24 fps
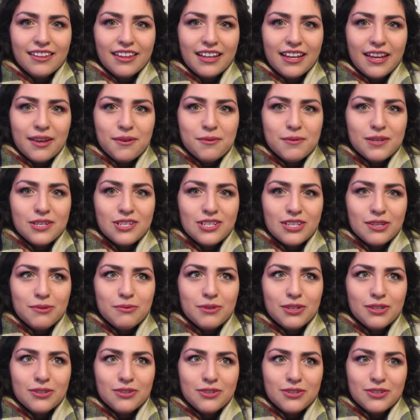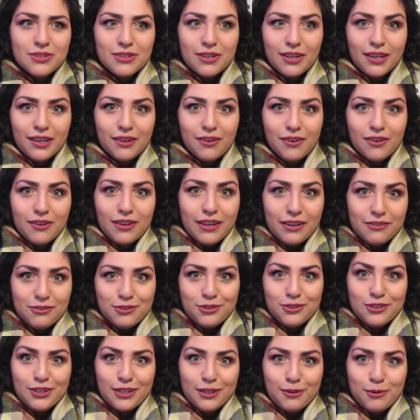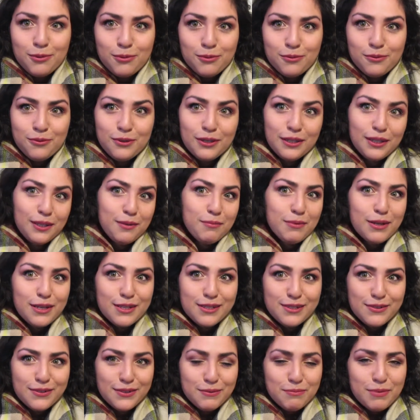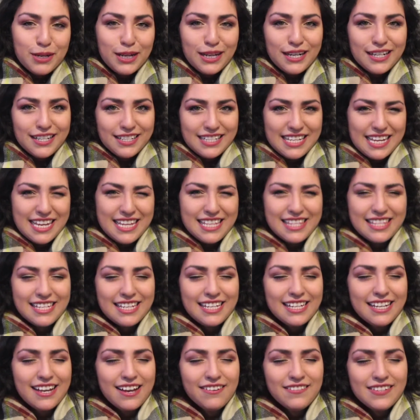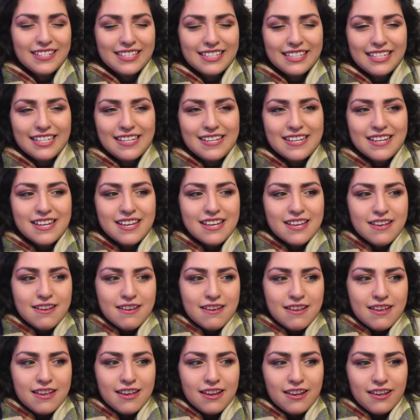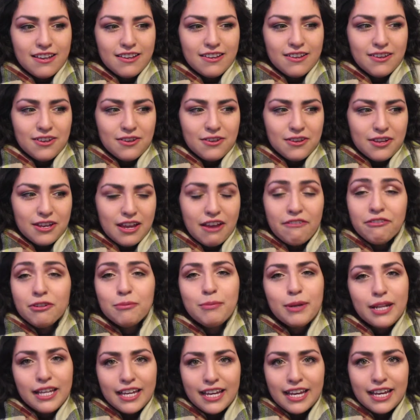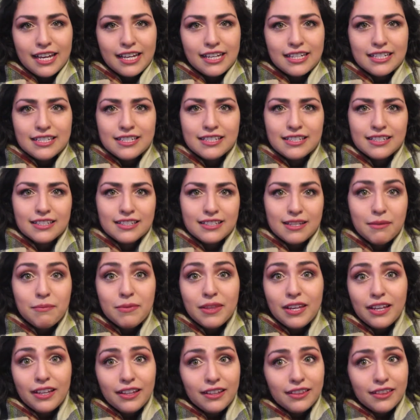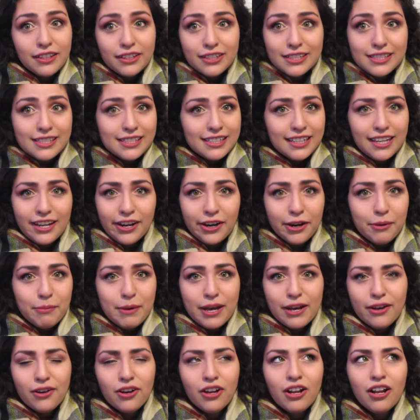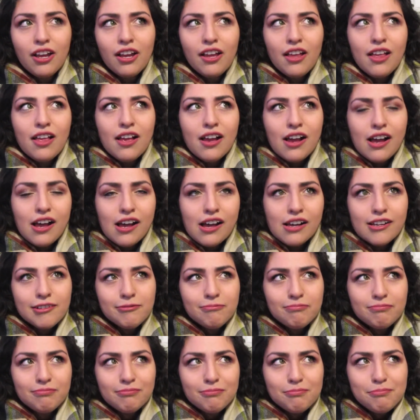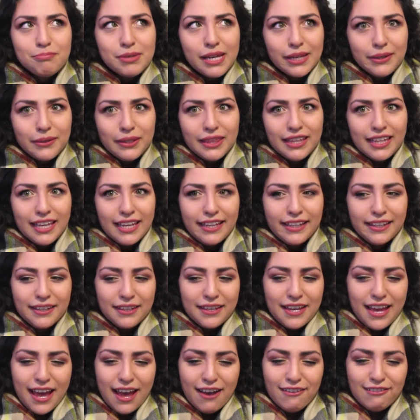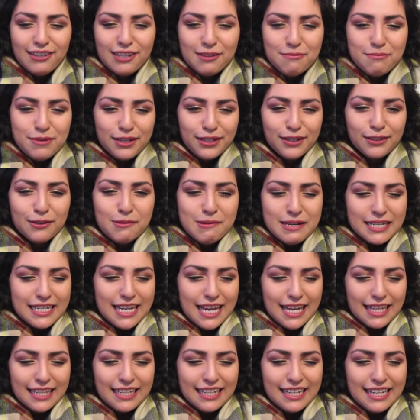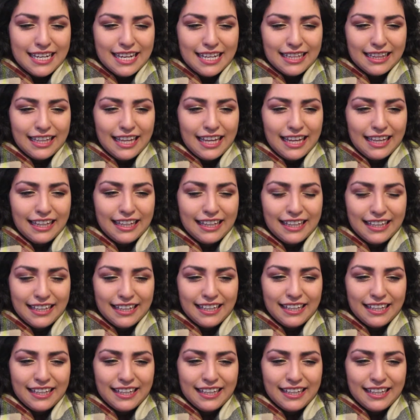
Like, I wish that we would just like all have just like really bothered, but it isn't. Like, obviously everybody has something they're insecure about, but it's like having a big girl mentality and like